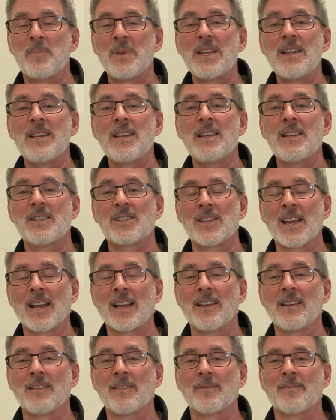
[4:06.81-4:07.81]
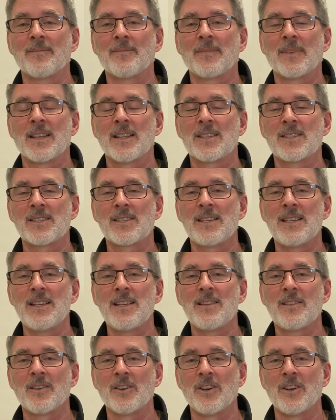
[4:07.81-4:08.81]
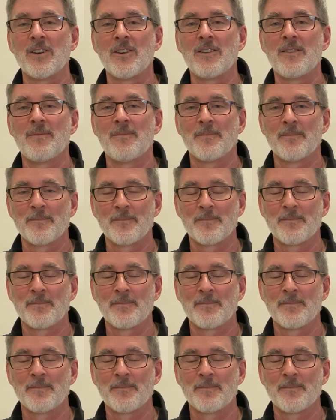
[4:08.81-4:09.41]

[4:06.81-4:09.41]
B 2nd, C 3rd,